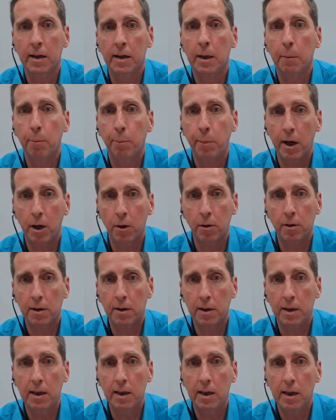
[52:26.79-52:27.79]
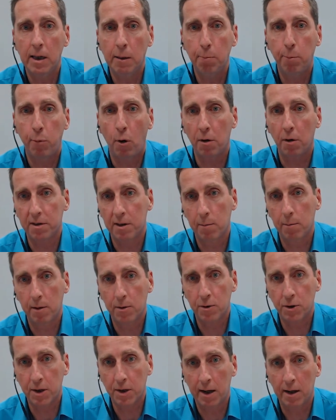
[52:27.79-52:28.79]
an apparently
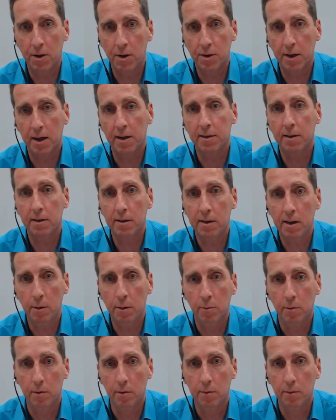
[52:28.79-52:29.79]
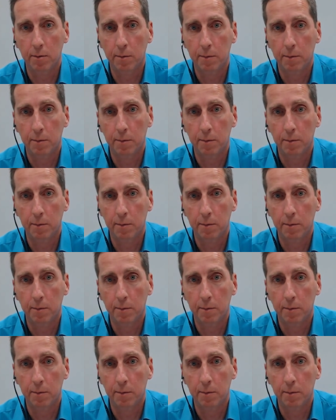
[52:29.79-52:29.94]
impossible challenge as a team.